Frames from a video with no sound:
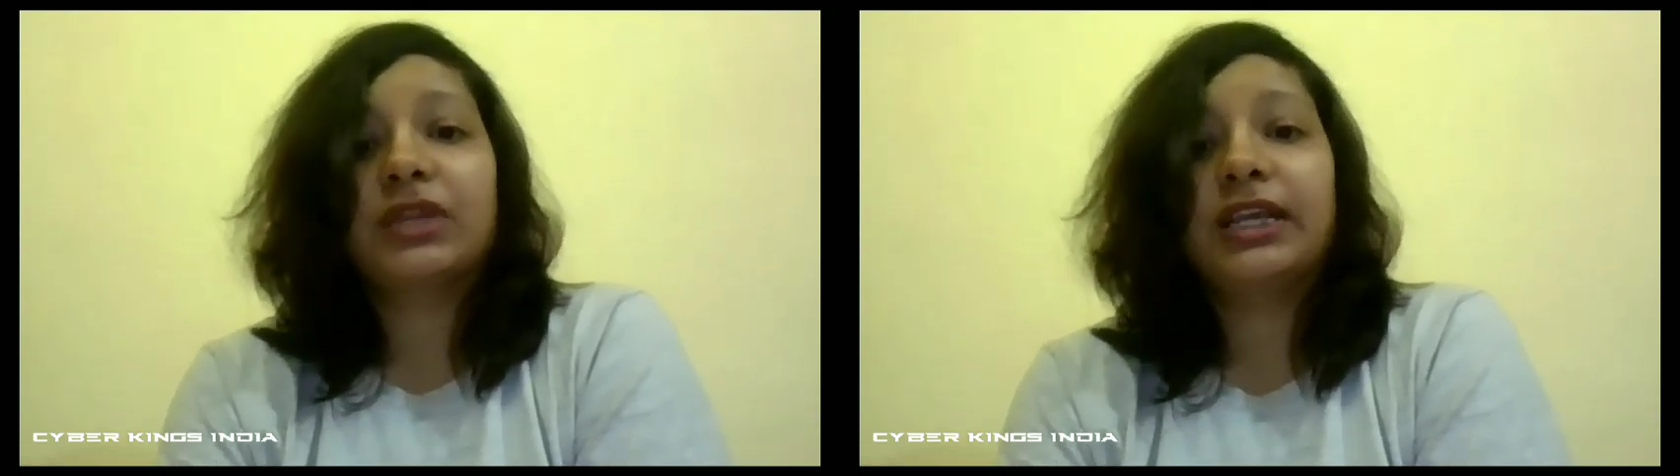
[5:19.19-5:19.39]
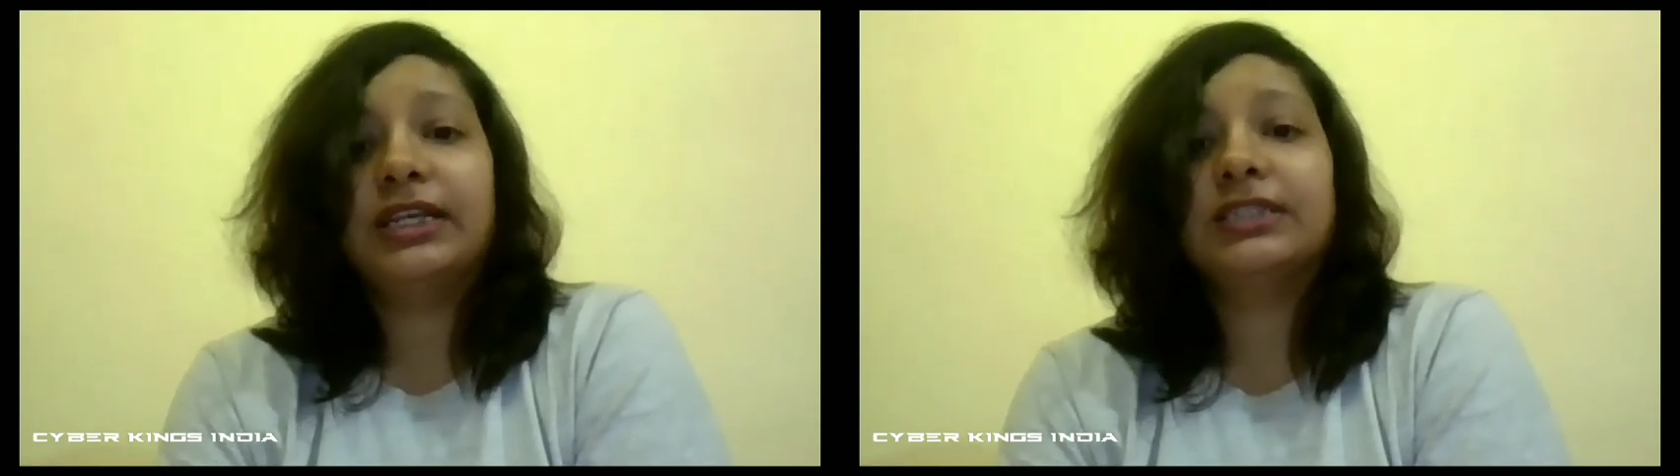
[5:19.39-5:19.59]

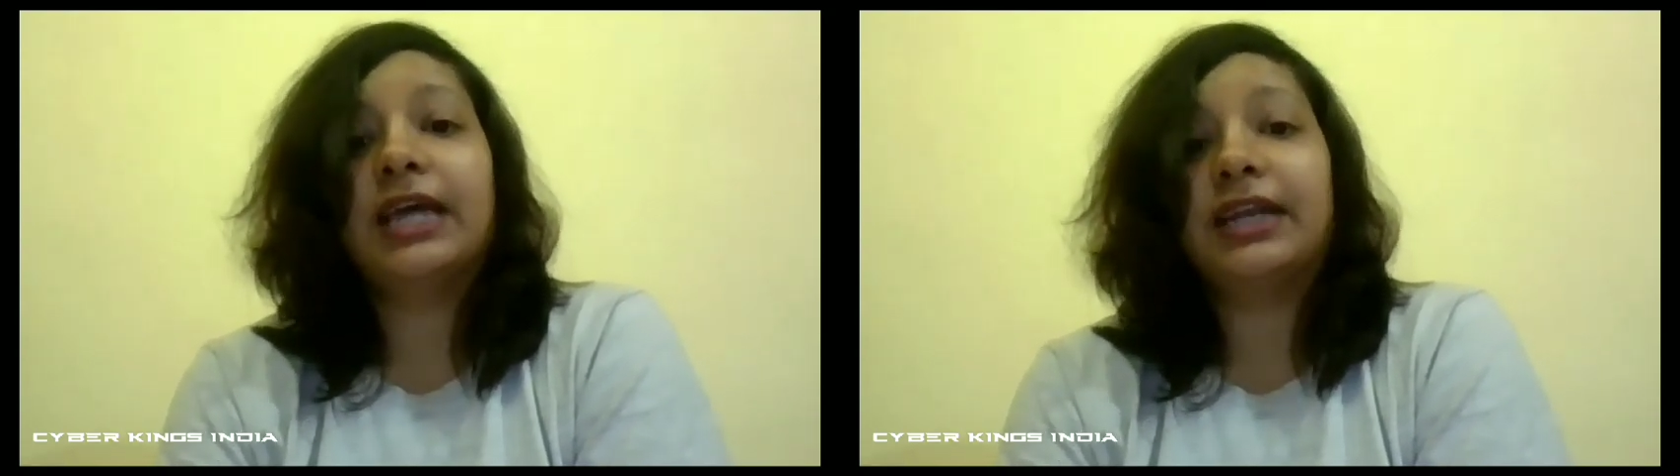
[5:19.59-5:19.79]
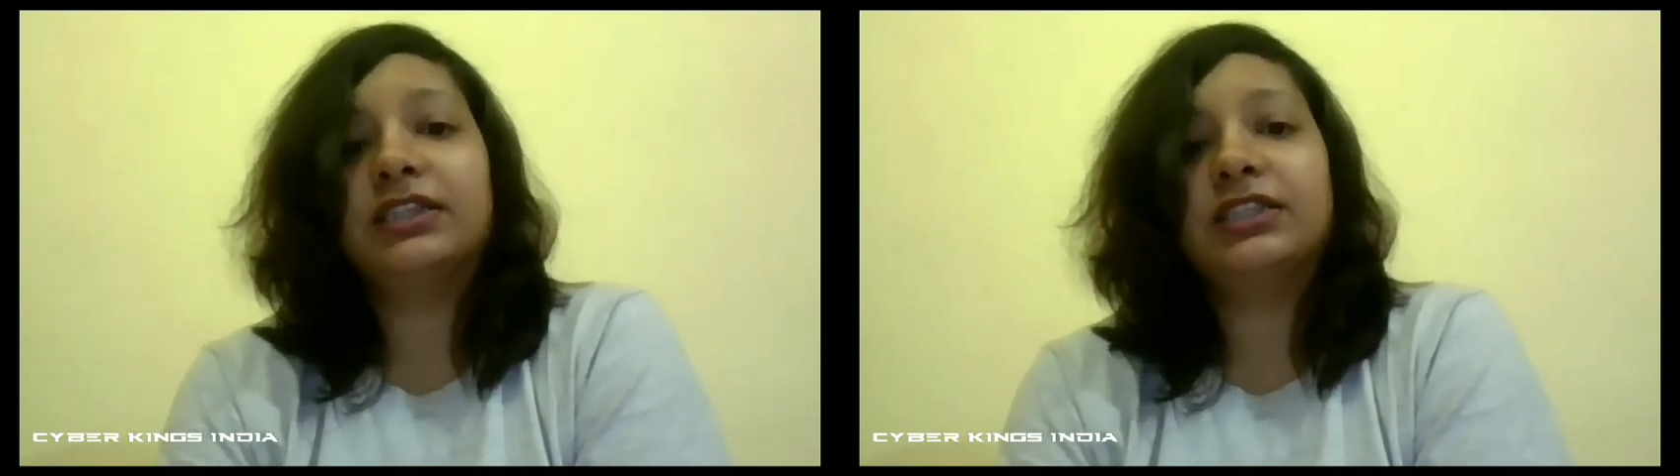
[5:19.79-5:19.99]
Hence,
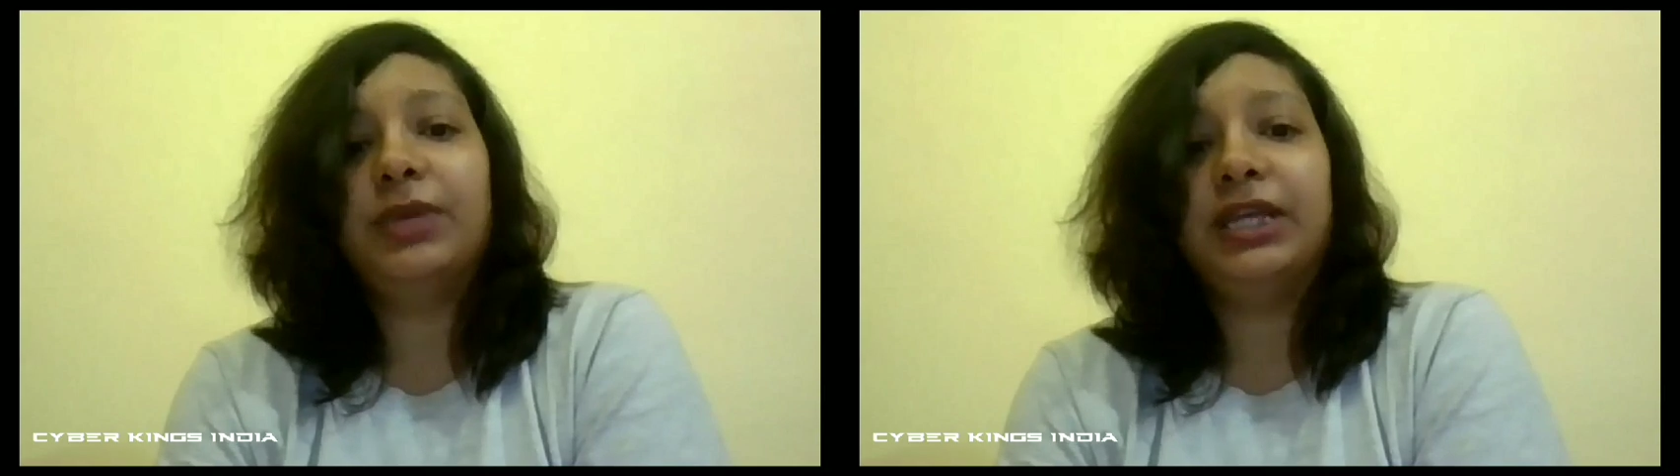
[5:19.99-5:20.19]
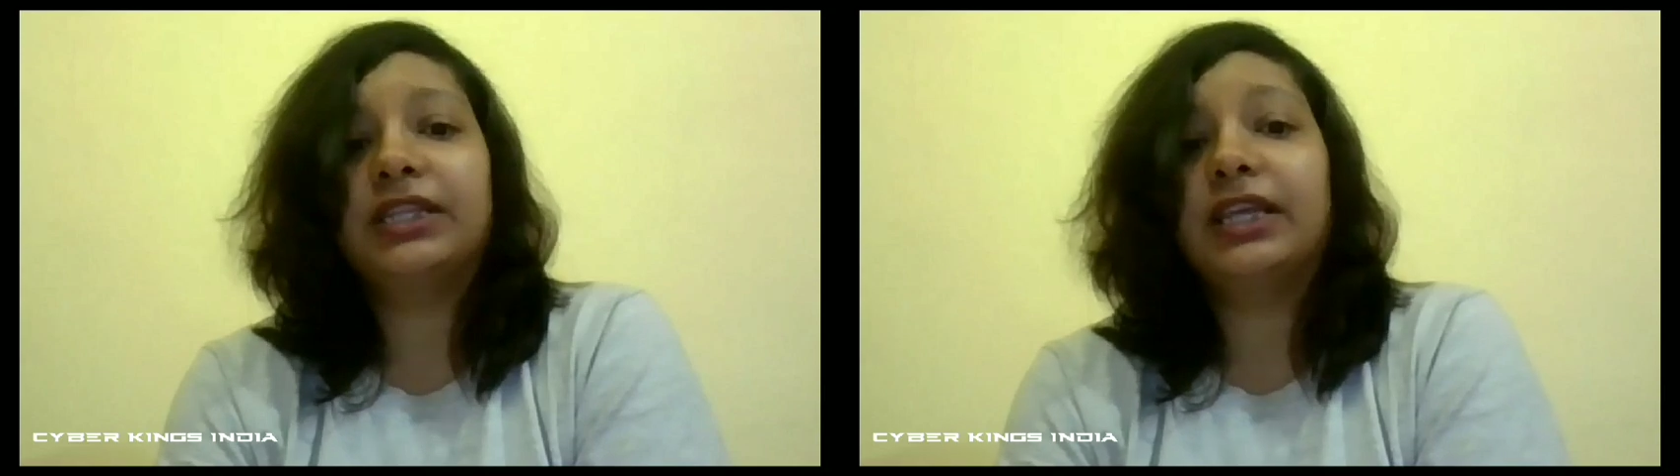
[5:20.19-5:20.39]
that is the
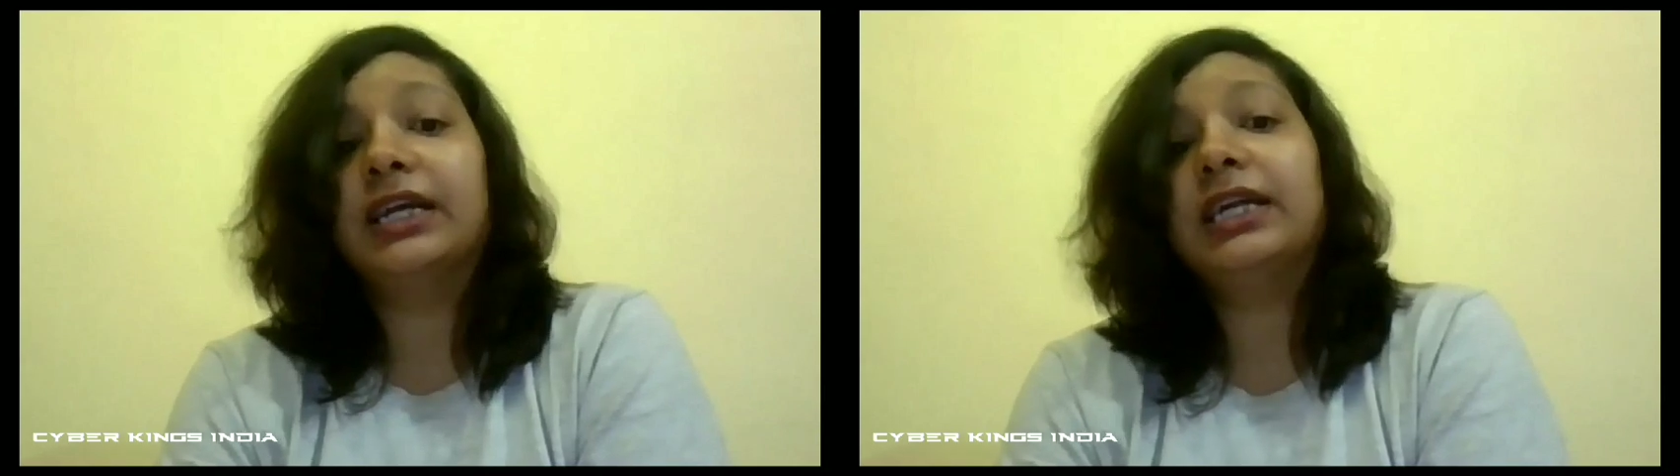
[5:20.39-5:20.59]
main thing.